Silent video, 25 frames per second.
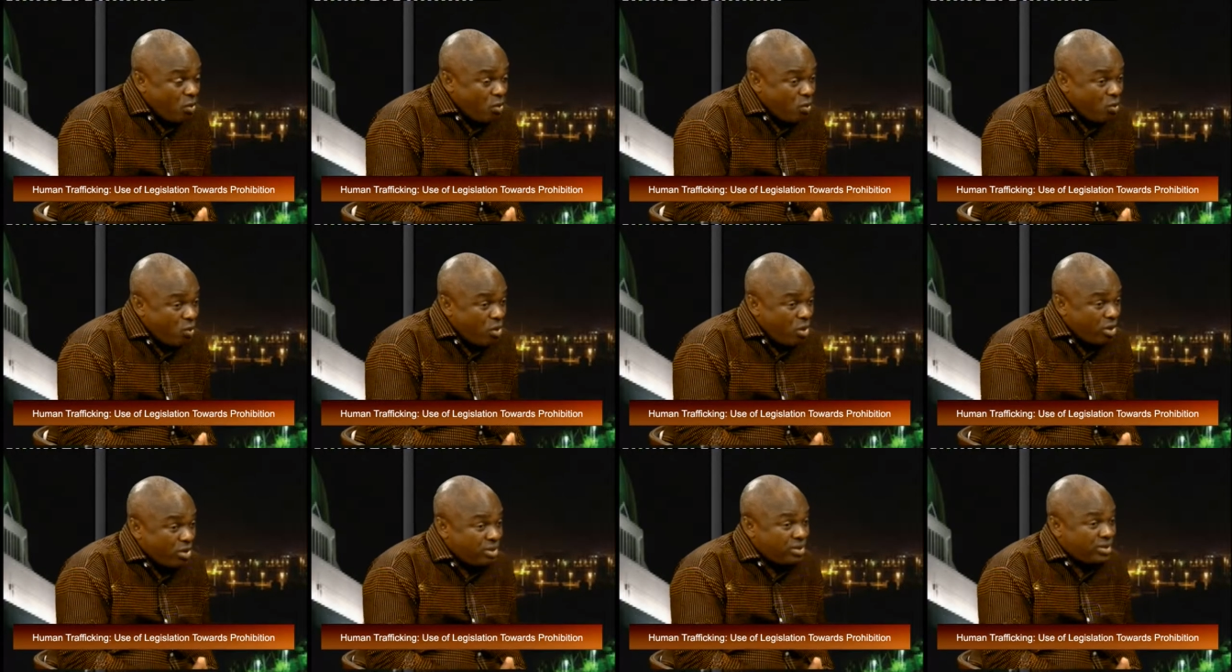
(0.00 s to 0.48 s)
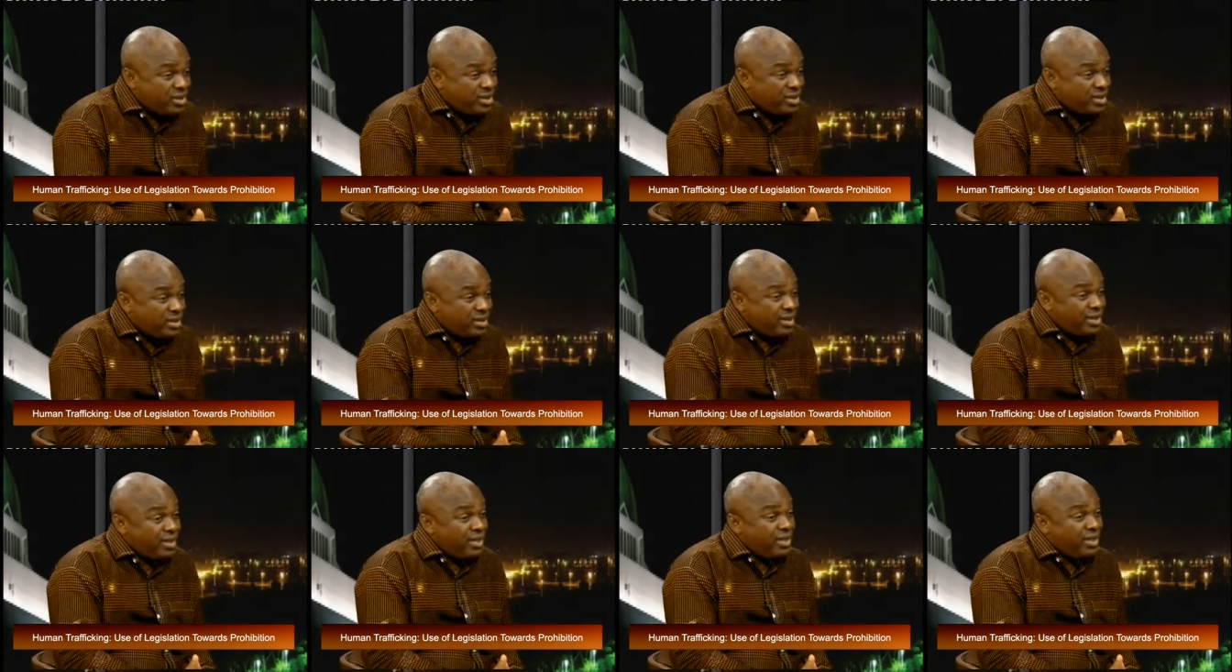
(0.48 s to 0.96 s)
Once
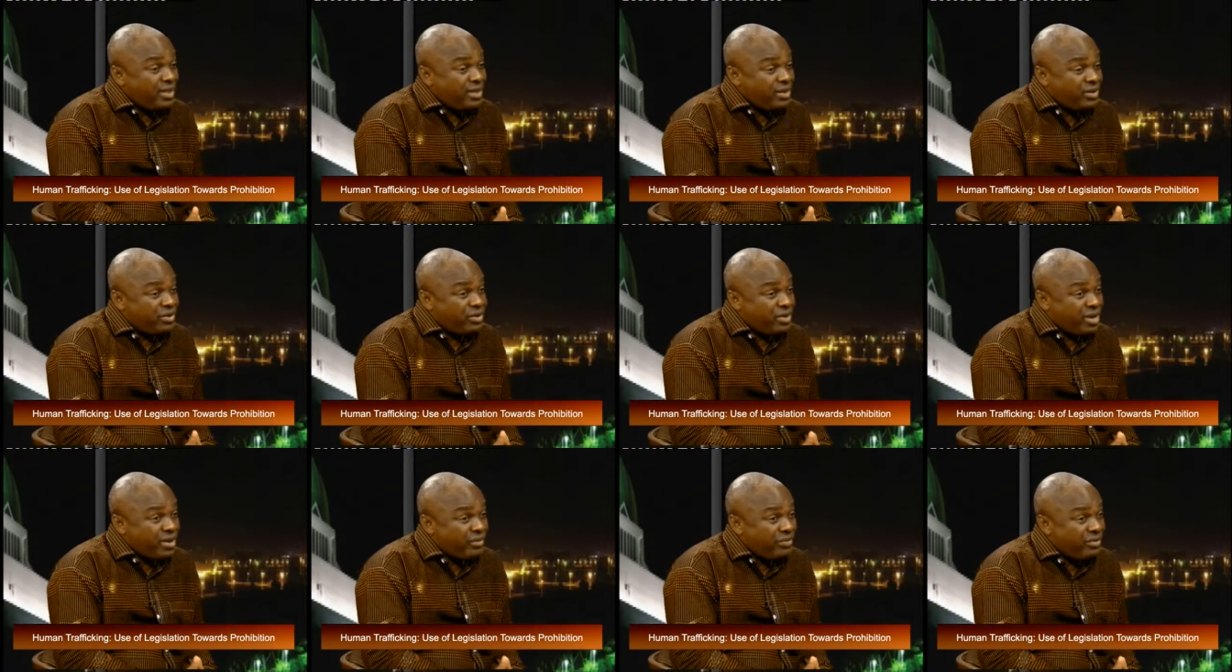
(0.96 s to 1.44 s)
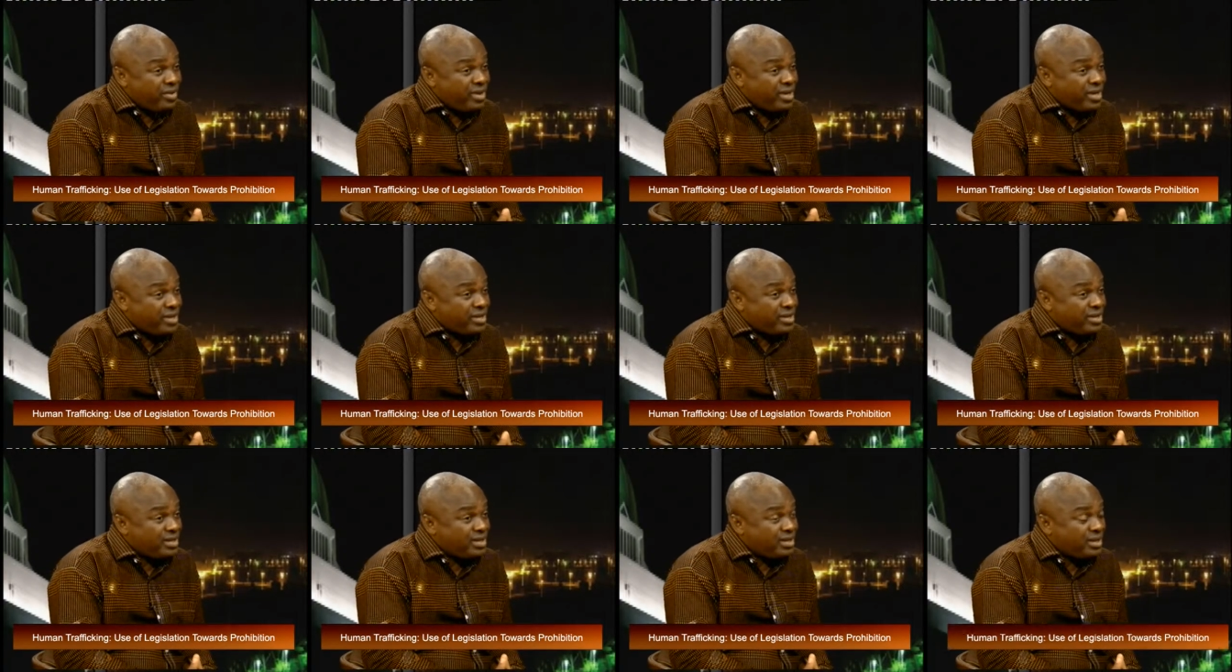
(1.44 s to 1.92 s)
the
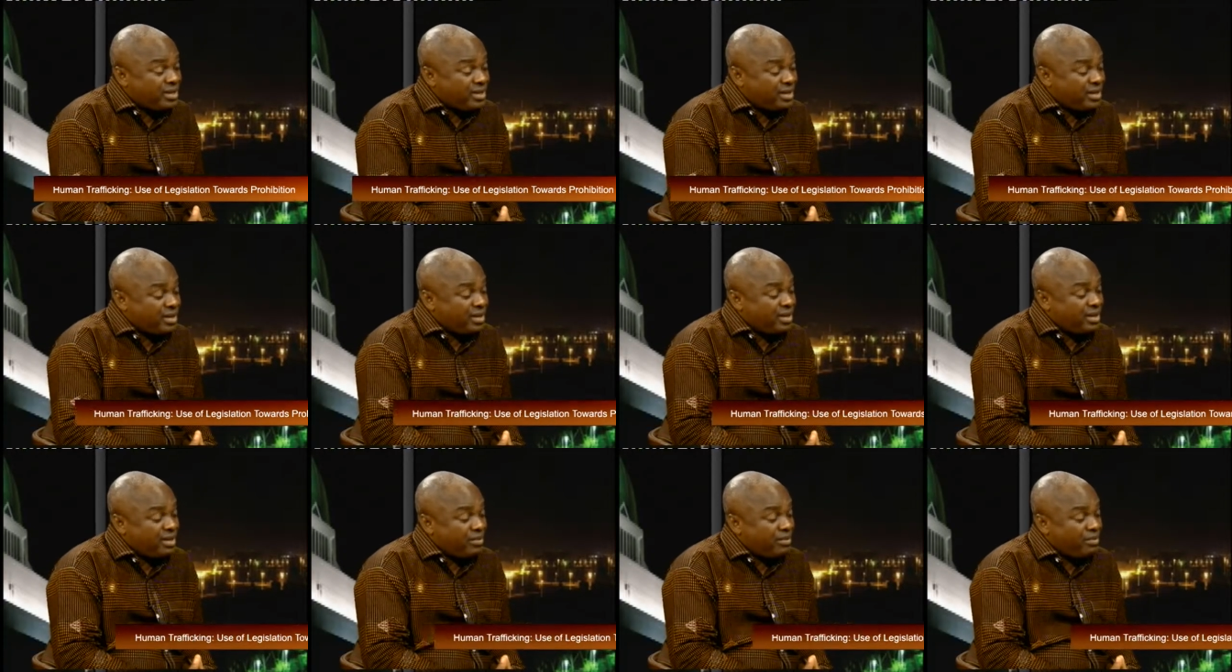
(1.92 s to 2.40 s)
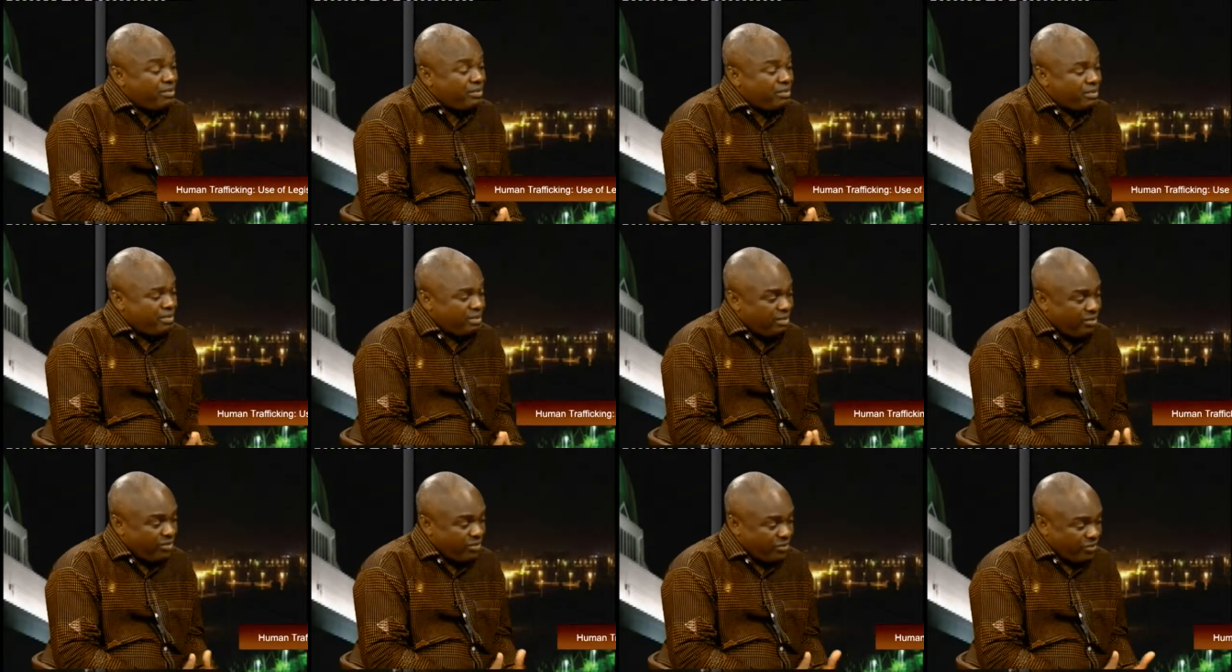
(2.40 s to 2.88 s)
traffickers
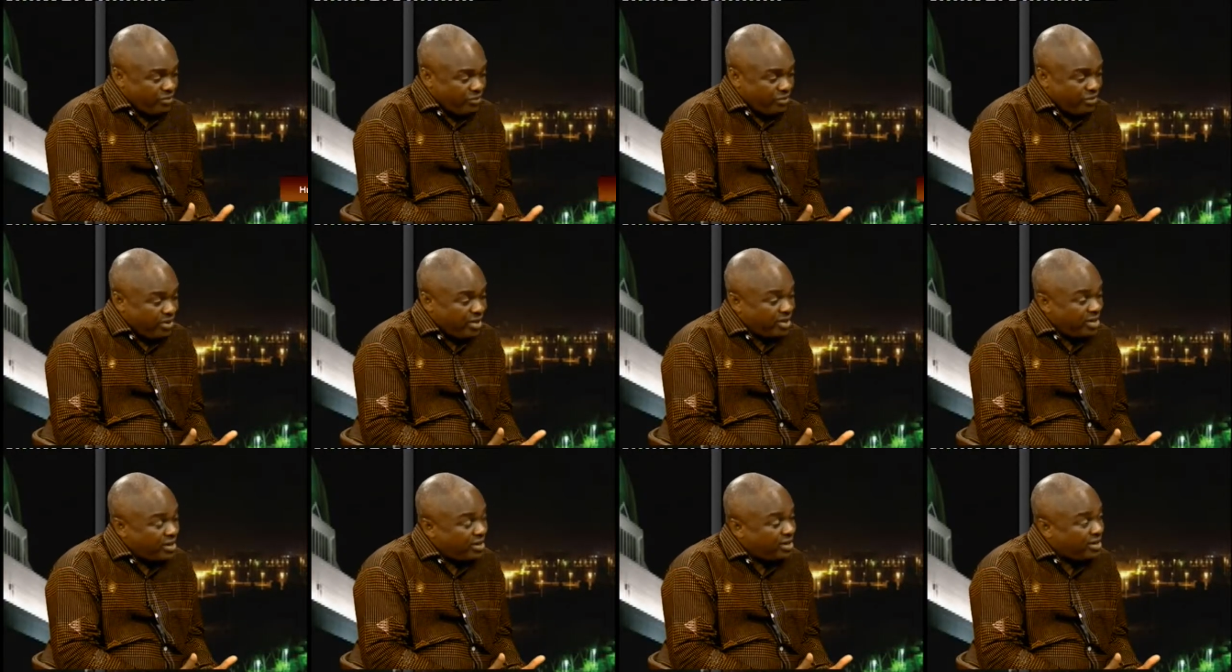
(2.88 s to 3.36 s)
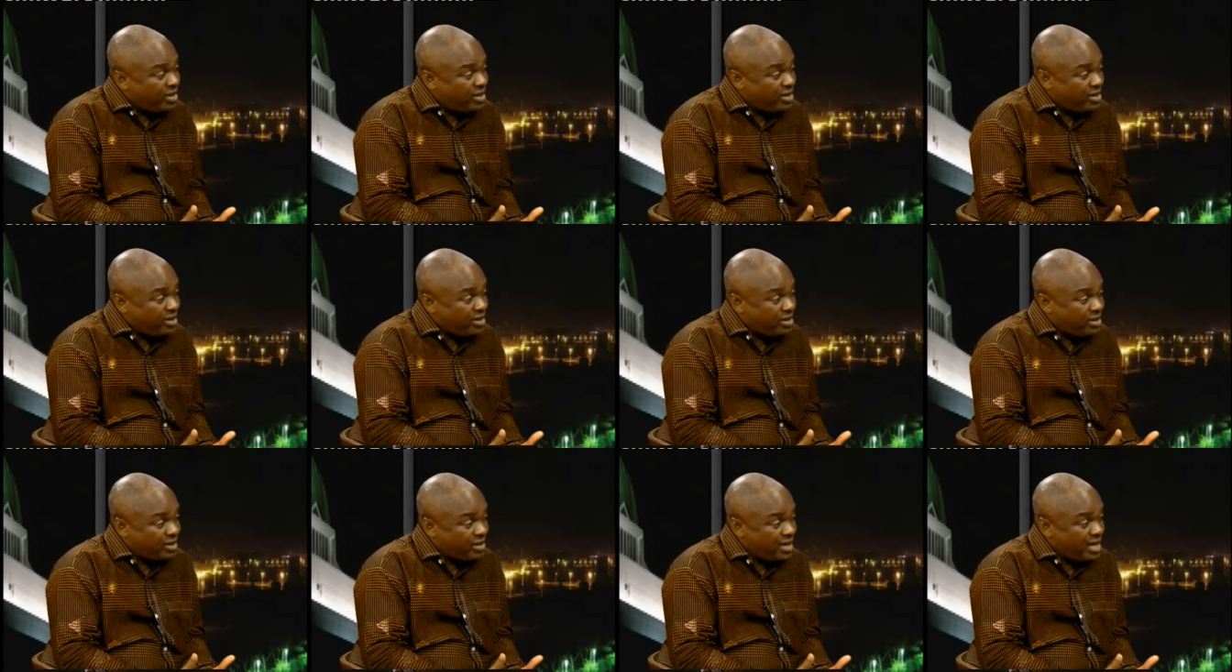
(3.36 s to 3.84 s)
feel the
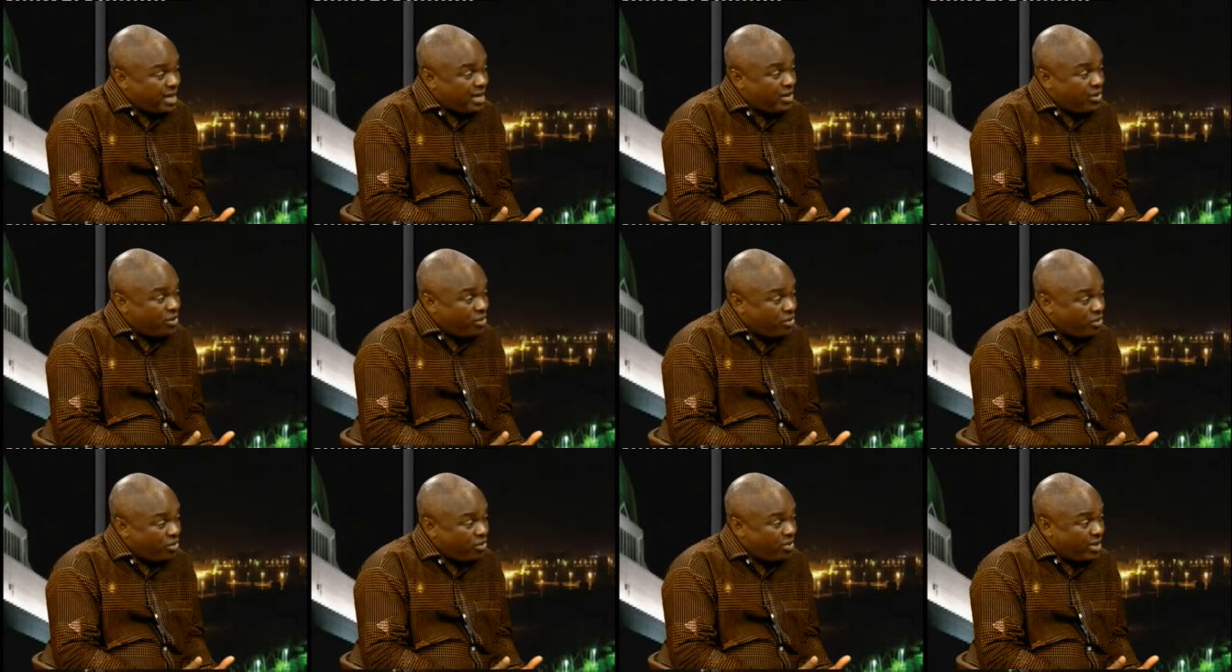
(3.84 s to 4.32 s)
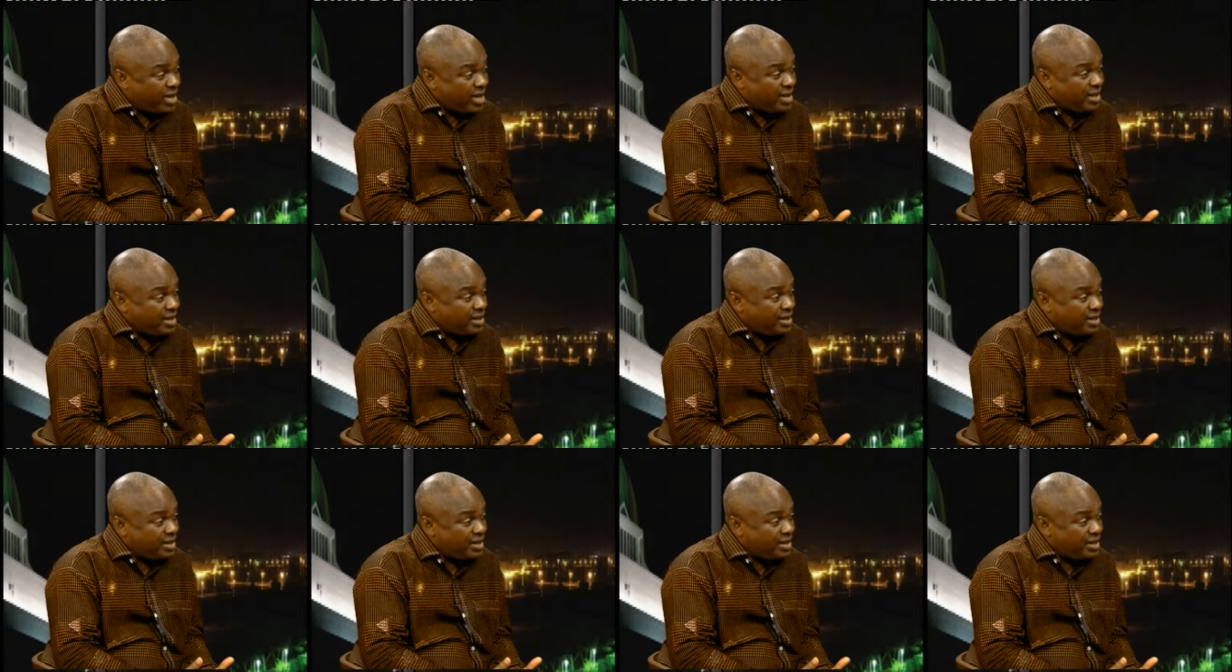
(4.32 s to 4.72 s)
heat and know that